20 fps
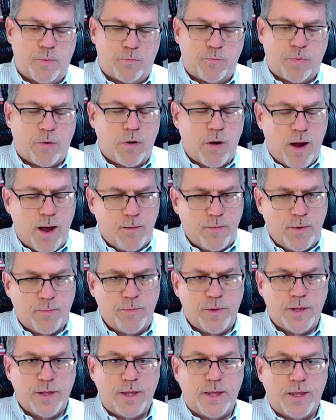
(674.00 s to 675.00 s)

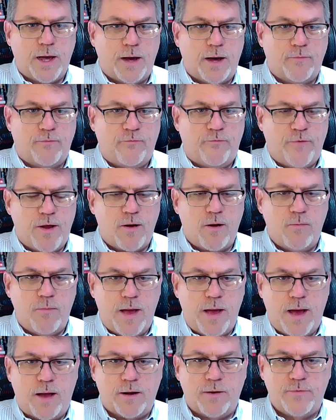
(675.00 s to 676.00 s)
probably a fair
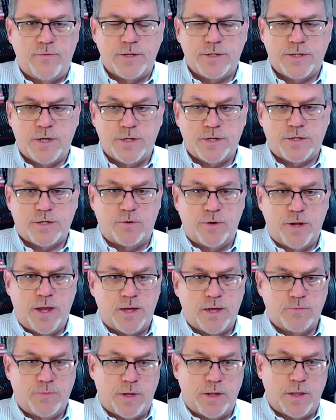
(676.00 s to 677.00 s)
amount of this history
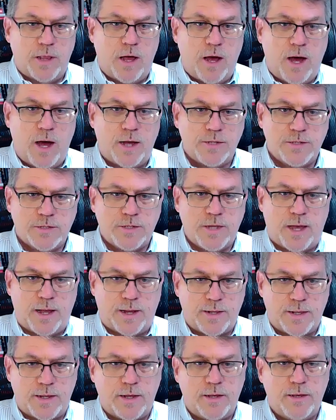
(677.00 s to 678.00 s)
has been lost,
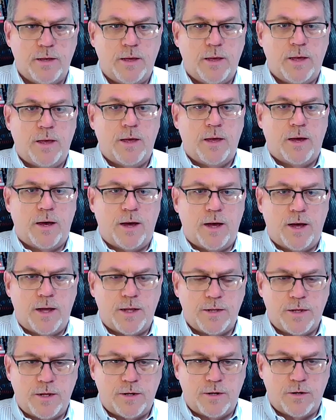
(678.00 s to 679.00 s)
sadly,
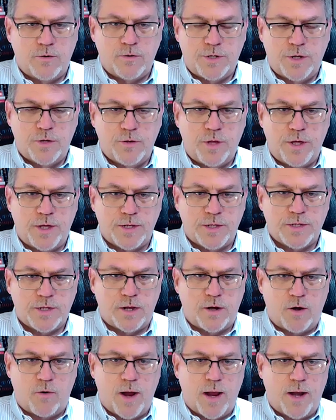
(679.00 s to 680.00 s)
to the
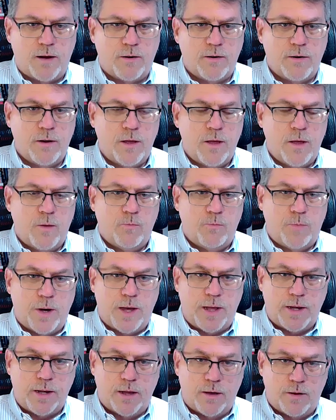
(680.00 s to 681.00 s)
incinerator.
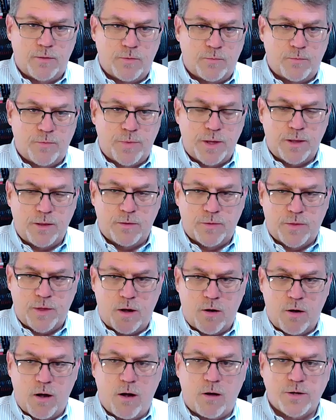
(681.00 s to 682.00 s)
But
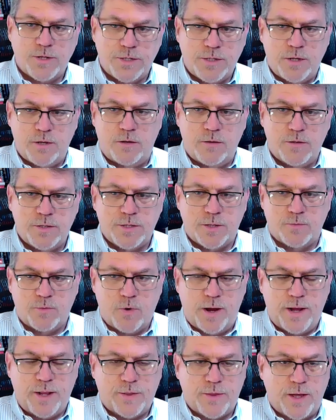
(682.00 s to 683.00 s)
there are still some
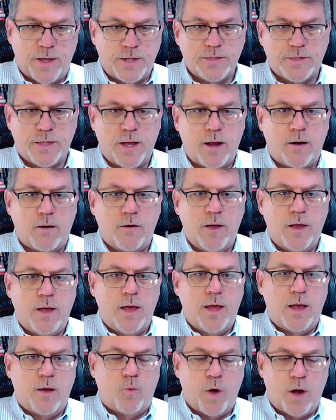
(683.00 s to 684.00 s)
great things there.
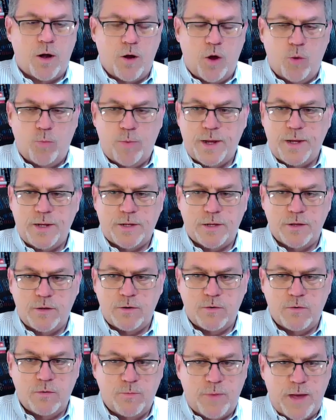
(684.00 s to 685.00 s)
We're hoping
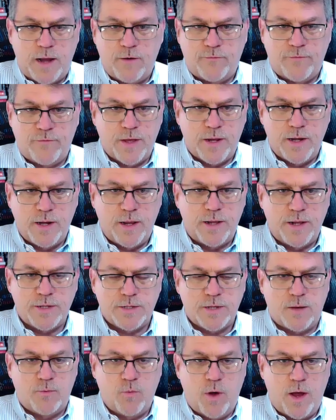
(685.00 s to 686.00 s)
to benefit in
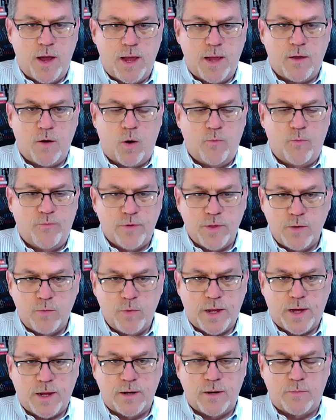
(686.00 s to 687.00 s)
some way. Hopefully,
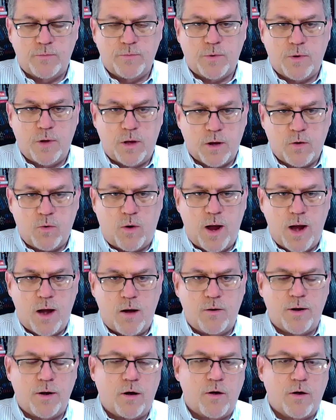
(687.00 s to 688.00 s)
we can
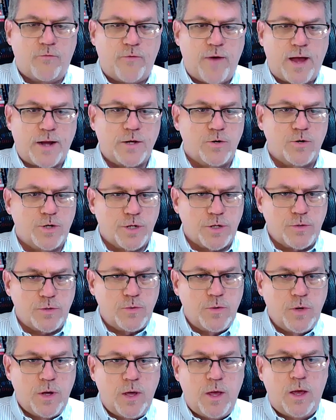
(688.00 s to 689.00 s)
acquire an artifact or
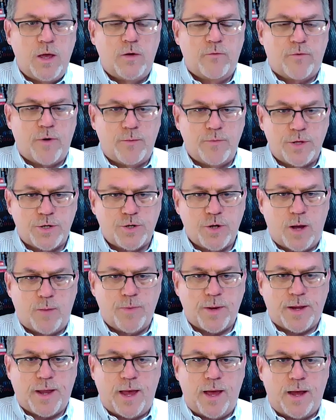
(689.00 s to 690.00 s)
two from the
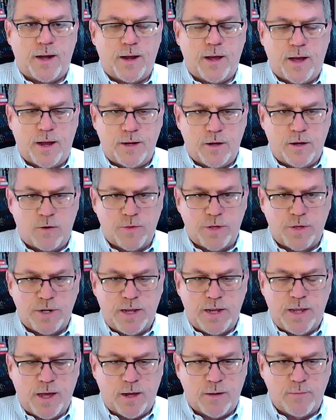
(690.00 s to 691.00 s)
Tropicana. I know the
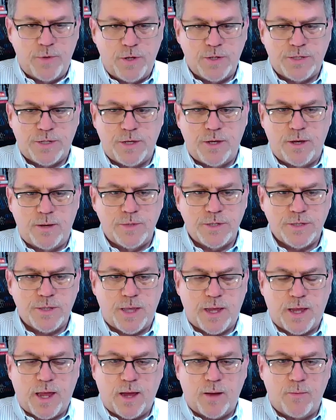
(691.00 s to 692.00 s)
Neon Museum is
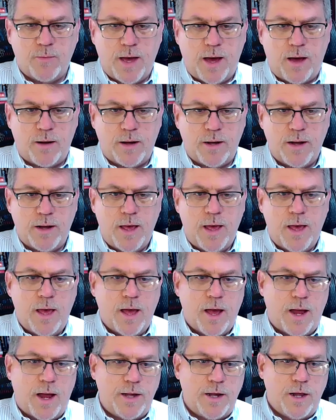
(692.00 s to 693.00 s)
thinking about it.
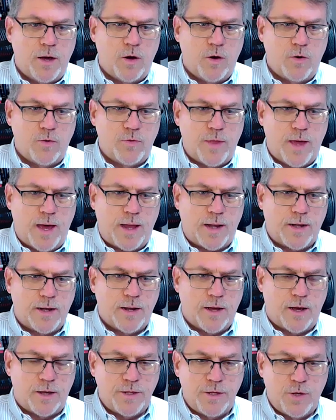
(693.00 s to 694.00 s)
I know that
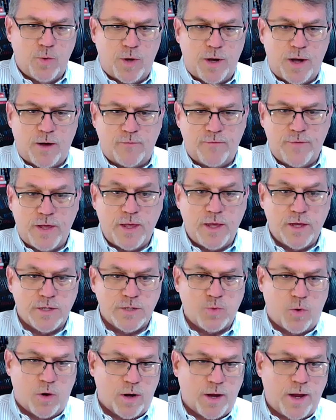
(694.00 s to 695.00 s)
UNLV
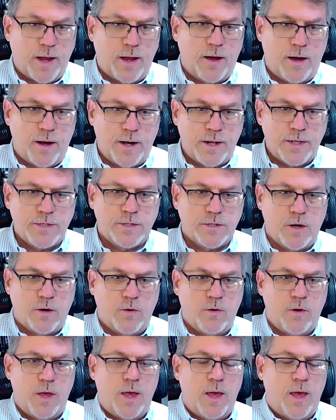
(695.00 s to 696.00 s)
is working on it.
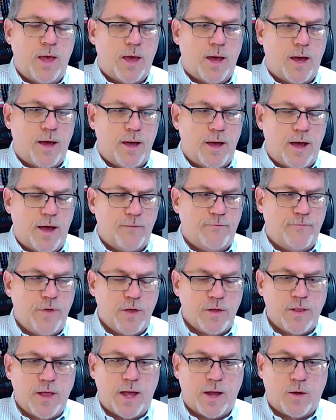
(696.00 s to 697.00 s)
So I
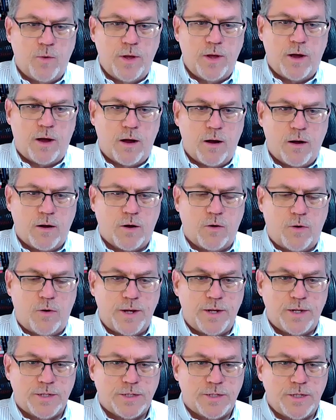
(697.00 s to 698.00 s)
feel like we are
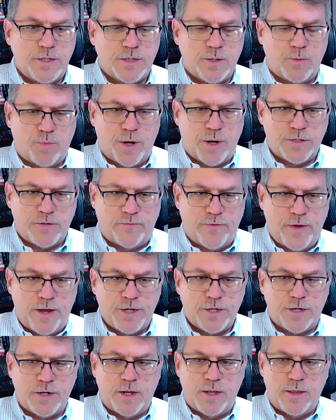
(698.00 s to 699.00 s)
going to see some
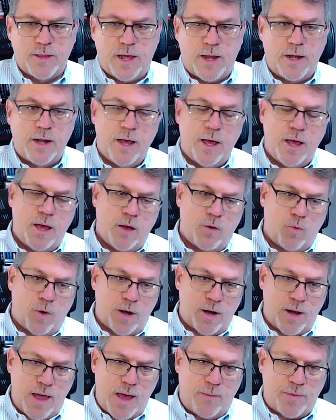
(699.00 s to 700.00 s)
preservation. And then
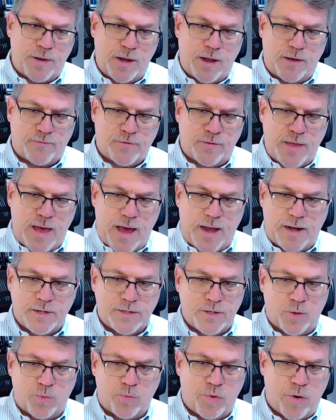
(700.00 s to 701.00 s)
what will happen after that is
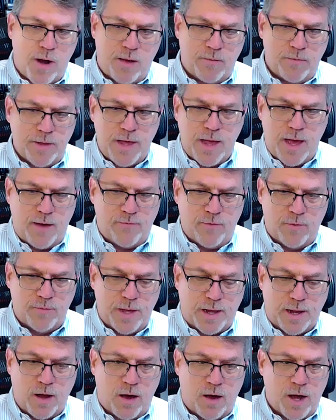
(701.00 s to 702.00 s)
they'll probably have a
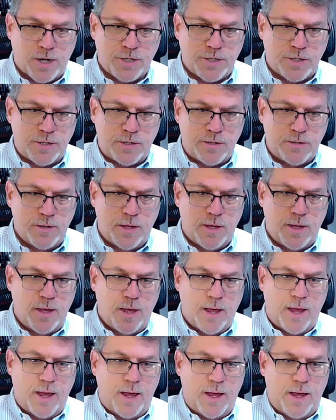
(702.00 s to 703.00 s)
big auction.
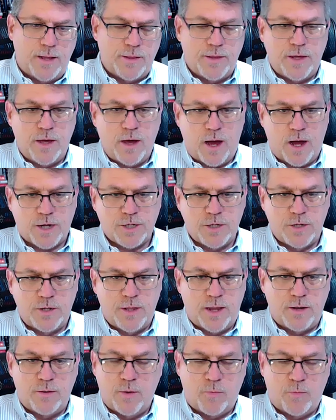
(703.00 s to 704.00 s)
And the auction,
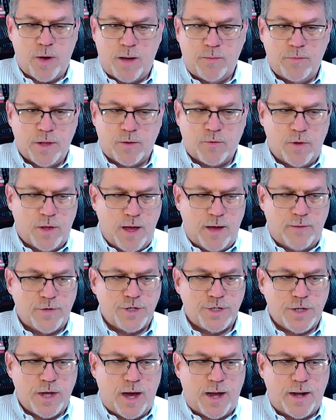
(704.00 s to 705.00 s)
then the public will have a
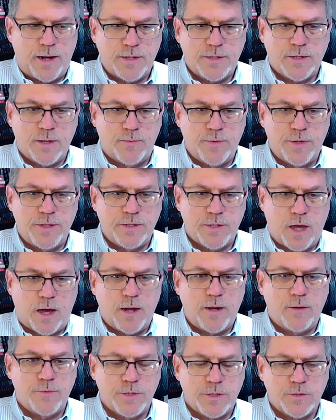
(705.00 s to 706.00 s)
shot at some of these
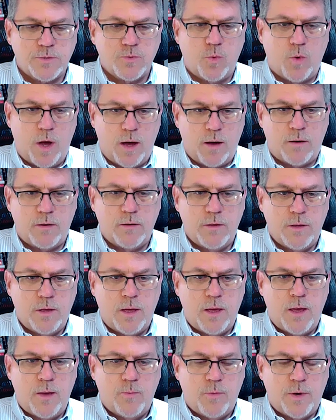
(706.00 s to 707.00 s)
items as well.
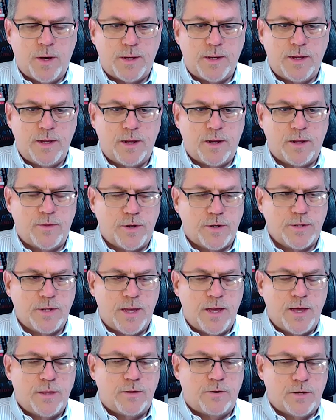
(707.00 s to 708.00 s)
But,
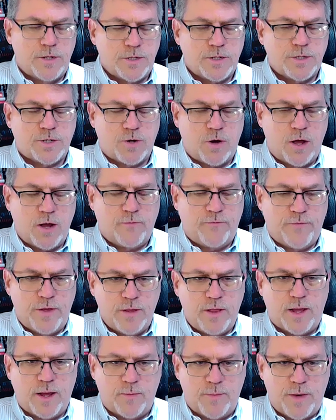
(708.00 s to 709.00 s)
there is a strong
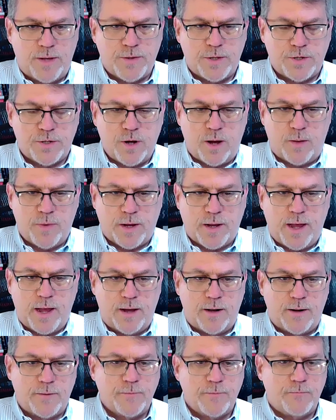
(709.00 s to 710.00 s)
feeling about the
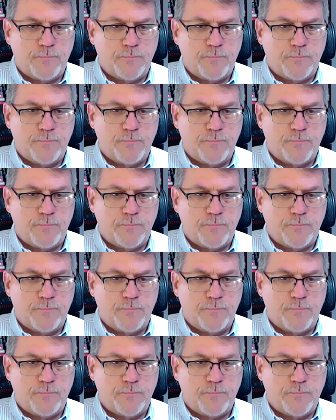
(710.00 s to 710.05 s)
Tropicana.